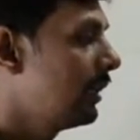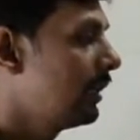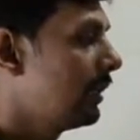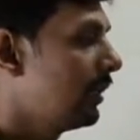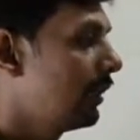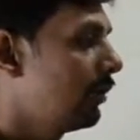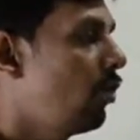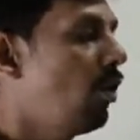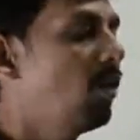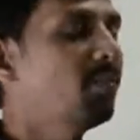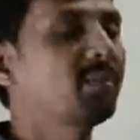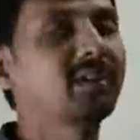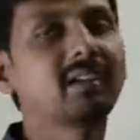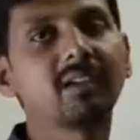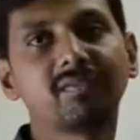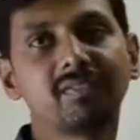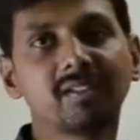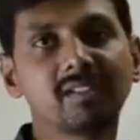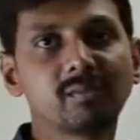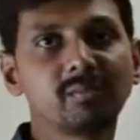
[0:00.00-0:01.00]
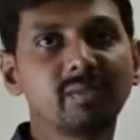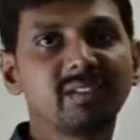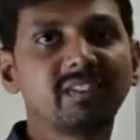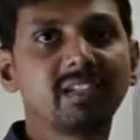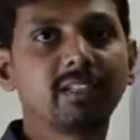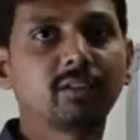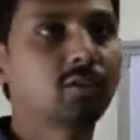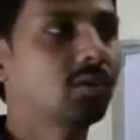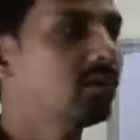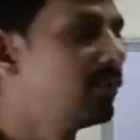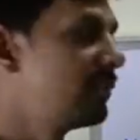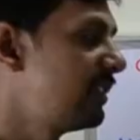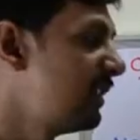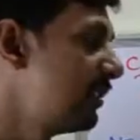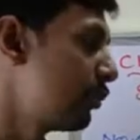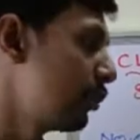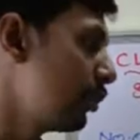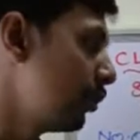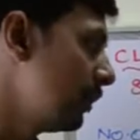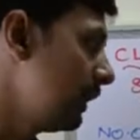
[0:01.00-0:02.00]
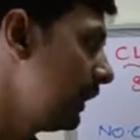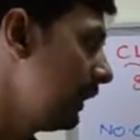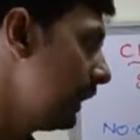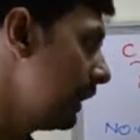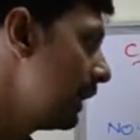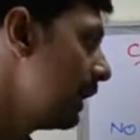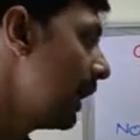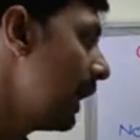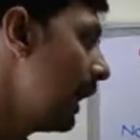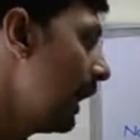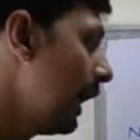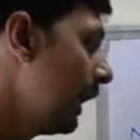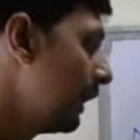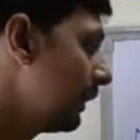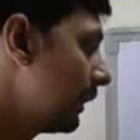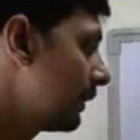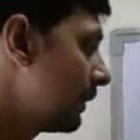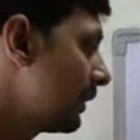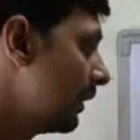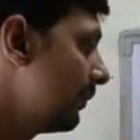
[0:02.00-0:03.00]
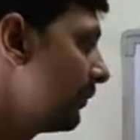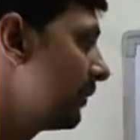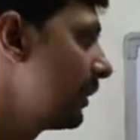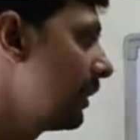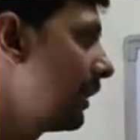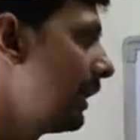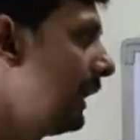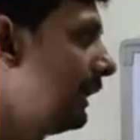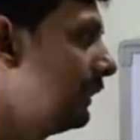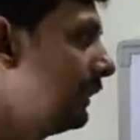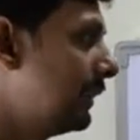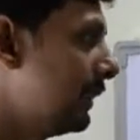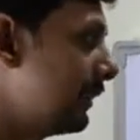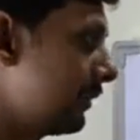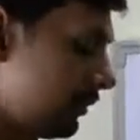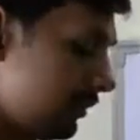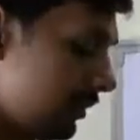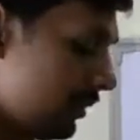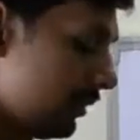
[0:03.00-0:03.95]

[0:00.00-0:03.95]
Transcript: the common difference between those is 2d, and the terms are like this.